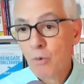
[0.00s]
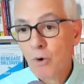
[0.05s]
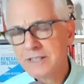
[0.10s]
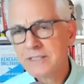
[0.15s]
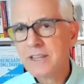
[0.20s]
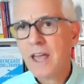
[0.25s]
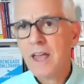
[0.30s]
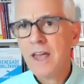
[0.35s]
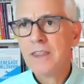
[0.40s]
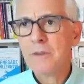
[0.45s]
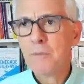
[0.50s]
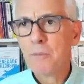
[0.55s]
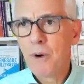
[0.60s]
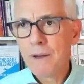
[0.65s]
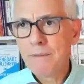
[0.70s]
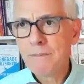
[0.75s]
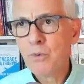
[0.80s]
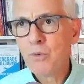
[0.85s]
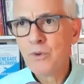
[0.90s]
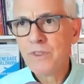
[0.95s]
Because the
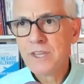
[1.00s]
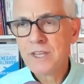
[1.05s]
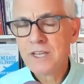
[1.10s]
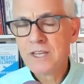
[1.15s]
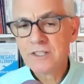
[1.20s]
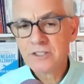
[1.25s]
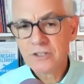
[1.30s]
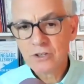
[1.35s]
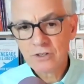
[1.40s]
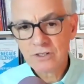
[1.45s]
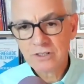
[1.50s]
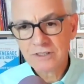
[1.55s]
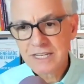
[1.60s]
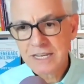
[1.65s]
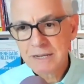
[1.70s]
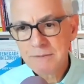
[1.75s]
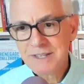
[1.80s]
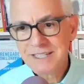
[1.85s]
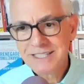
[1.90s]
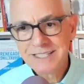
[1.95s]
problem with the internal
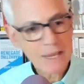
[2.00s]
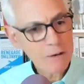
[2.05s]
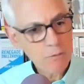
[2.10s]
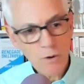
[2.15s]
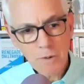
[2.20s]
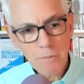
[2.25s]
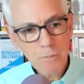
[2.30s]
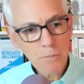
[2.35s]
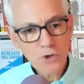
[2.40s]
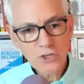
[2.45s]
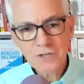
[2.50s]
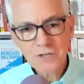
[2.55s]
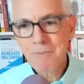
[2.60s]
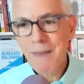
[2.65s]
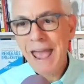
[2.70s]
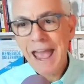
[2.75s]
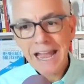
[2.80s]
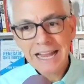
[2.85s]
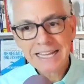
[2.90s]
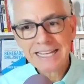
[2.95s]
team is they won't push
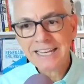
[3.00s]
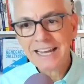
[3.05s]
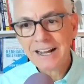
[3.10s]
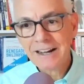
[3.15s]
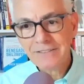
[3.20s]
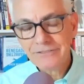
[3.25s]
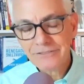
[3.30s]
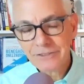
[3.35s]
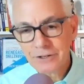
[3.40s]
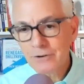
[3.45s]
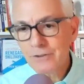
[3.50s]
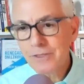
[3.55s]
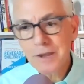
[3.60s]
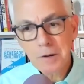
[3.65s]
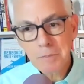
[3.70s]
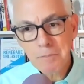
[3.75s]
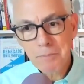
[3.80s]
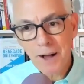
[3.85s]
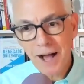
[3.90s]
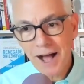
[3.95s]
back enough. You're
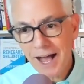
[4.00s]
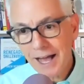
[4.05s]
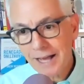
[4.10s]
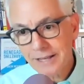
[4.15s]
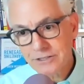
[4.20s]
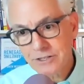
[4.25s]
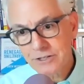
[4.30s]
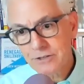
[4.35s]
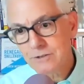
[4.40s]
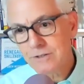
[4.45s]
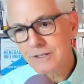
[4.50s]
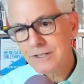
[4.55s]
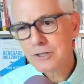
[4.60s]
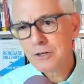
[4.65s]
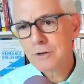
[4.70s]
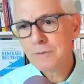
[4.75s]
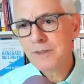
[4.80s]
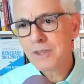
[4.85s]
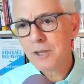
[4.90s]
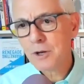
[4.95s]
their boss. You
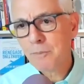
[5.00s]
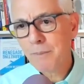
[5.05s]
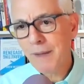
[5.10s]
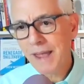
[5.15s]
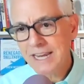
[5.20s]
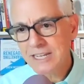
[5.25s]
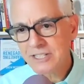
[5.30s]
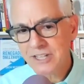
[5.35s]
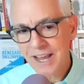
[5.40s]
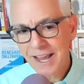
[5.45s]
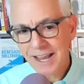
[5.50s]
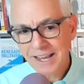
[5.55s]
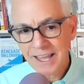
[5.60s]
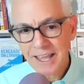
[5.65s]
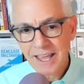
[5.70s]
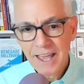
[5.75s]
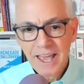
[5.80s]
determine their paycheck.